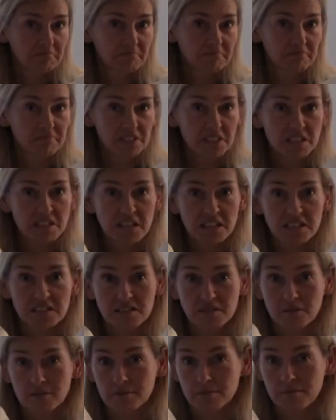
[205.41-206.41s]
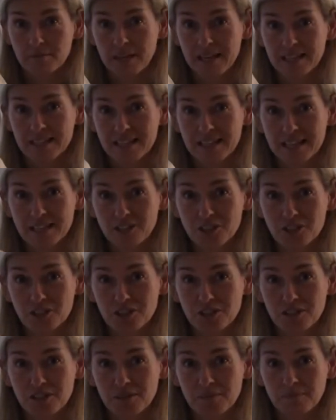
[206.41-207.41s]
this has to pay attention
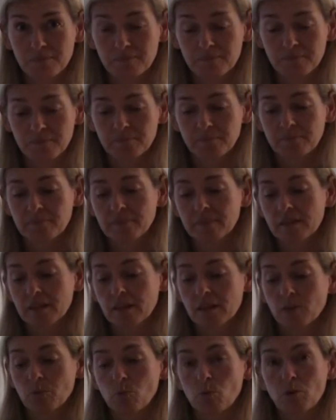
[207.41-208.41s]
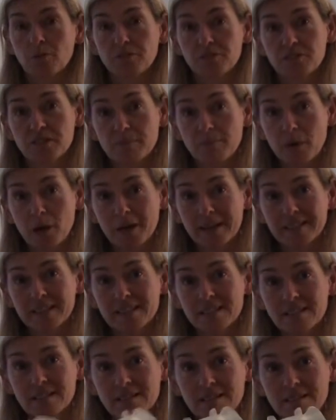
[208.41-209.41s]
to. What the spine
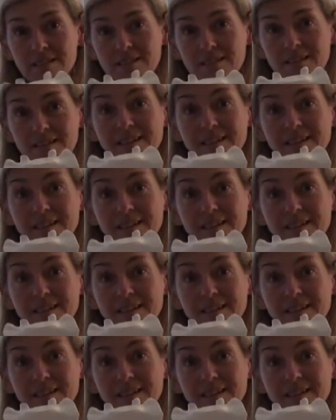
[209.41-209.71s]
does,